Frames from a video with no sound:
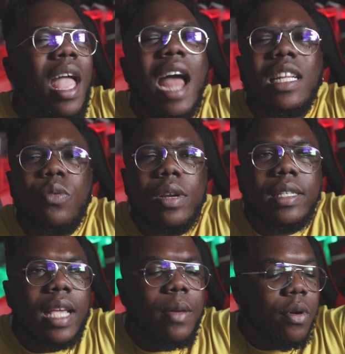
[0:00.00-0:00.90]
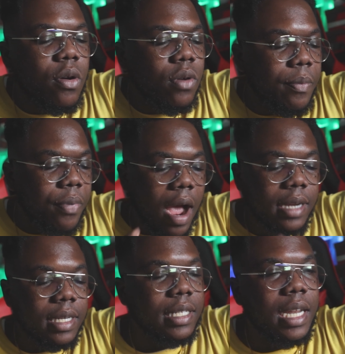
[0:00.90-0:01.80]
I just want to say, bro, the
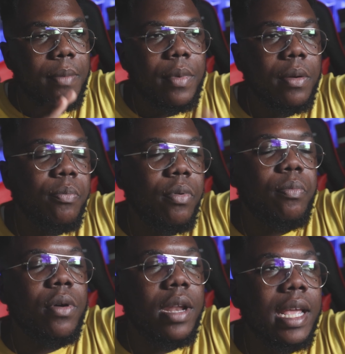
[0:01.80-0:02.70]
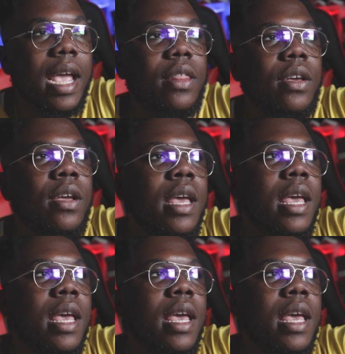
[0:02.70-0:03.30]
projects that they've been putting together